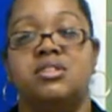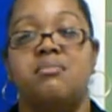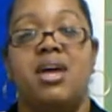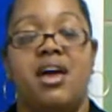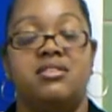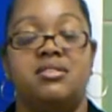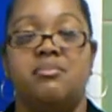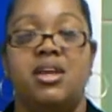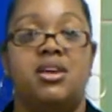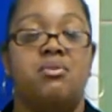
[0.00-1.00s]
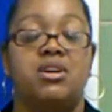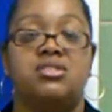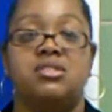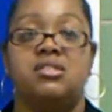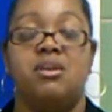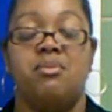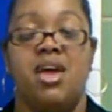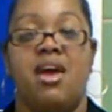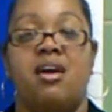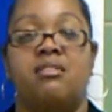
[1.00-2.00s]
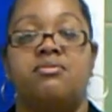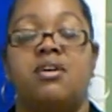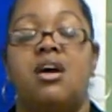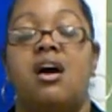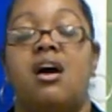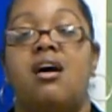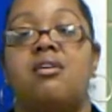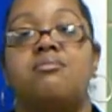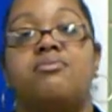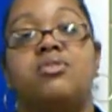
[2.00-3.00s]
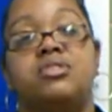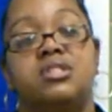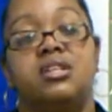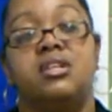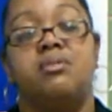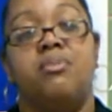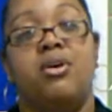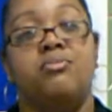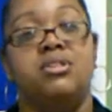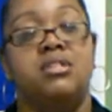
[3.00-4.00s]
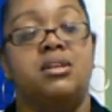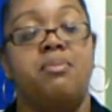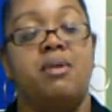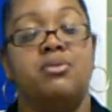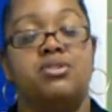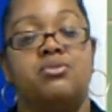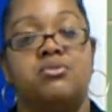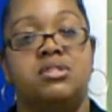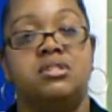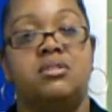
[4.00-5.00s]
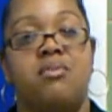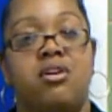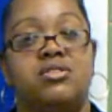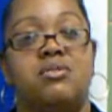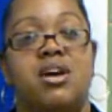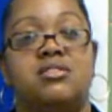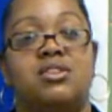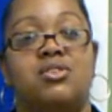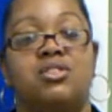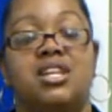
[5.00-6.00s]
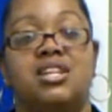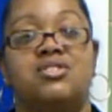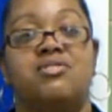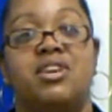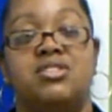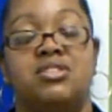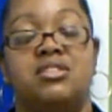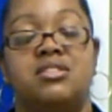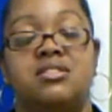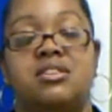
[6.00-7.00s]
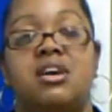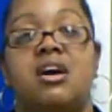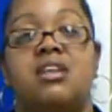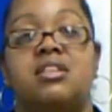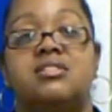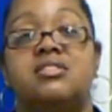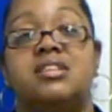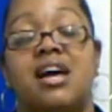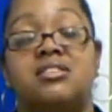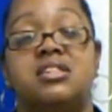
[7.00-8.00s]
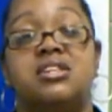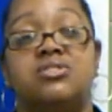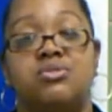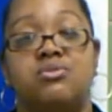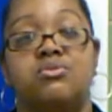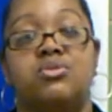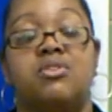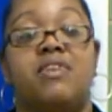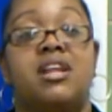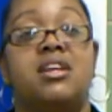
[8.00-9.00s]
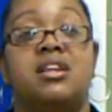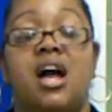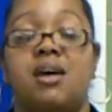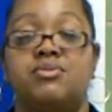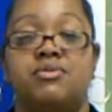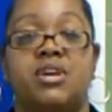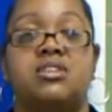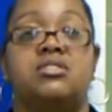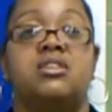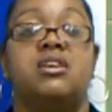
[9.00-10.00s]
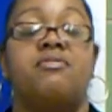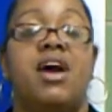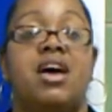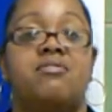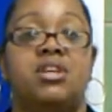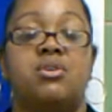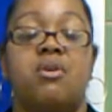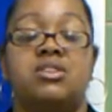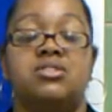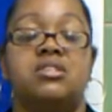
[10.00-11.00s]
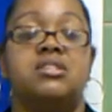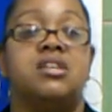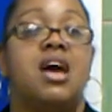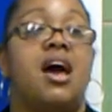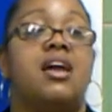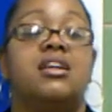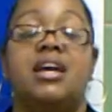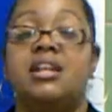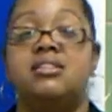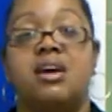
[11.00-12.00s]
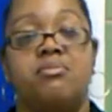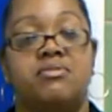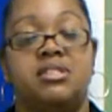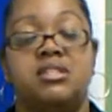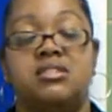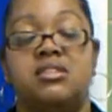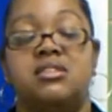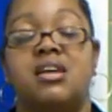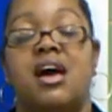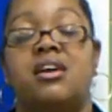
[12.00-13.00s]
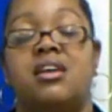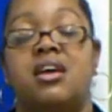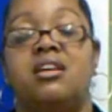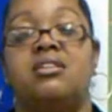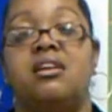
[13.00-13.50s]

them and ask them any questions that we have. Fortunately, the Baltimore City Public School System also has an early interventionist that's assigned to each school. So if I need an observation, if I have any questions, I need any type of assistance, I can